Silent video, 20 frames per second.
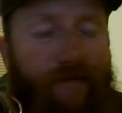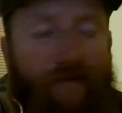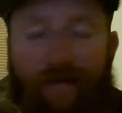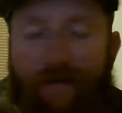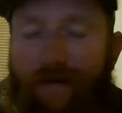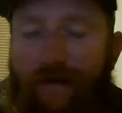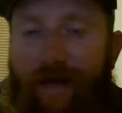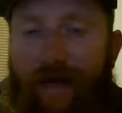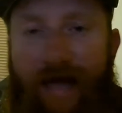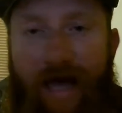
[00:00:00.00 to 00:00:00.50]

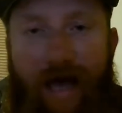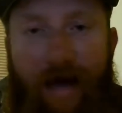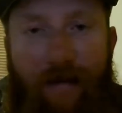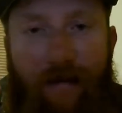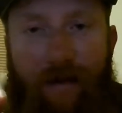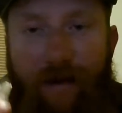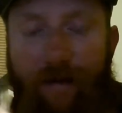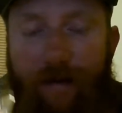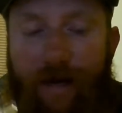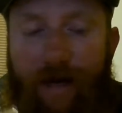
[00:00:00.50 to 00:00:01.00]
They can be a
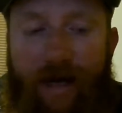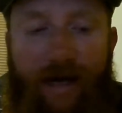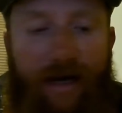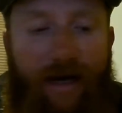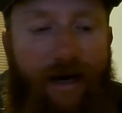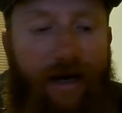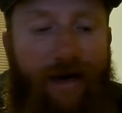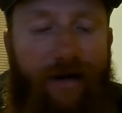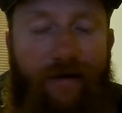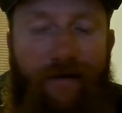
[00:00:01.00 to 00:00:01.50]
pain. I
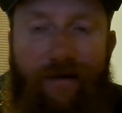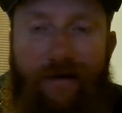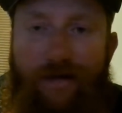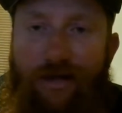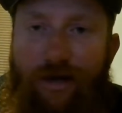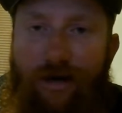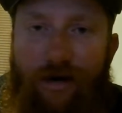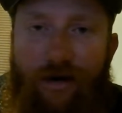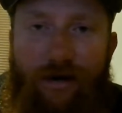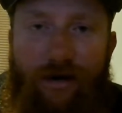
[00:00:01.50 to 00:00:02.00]
know the
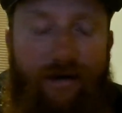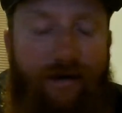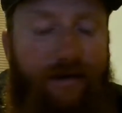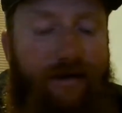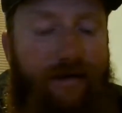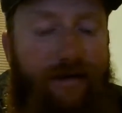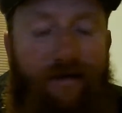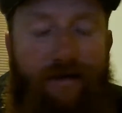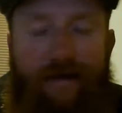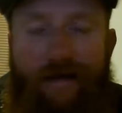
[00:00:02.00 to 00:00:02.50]
jars, the
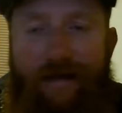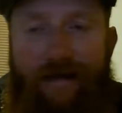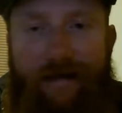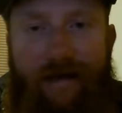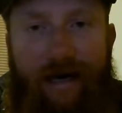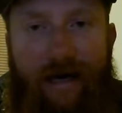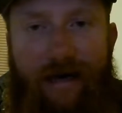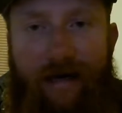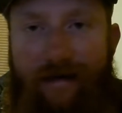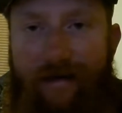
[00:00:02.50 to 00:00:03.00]
lids kind
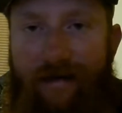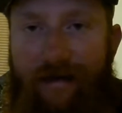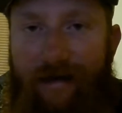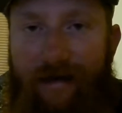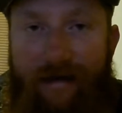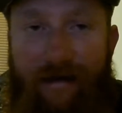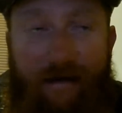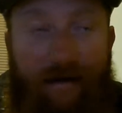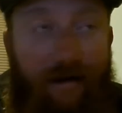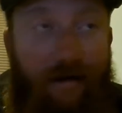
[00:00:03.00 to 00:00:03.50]
of suck
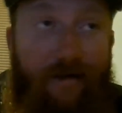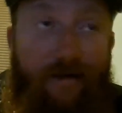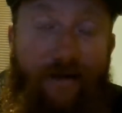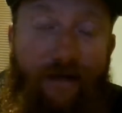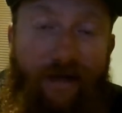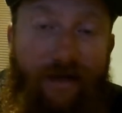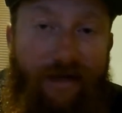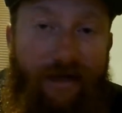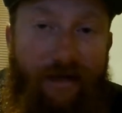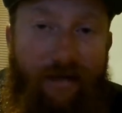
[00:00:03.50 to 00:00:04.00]
on
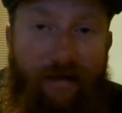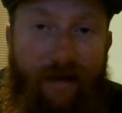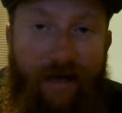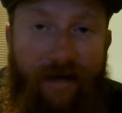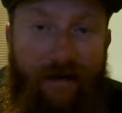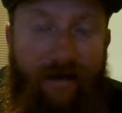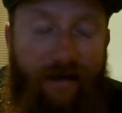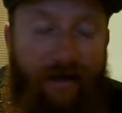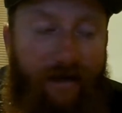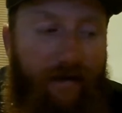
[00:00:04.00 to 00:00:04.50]
JJ's Magic
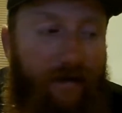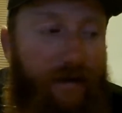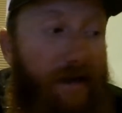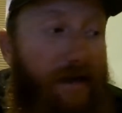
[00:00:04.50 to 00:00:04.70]
anyway.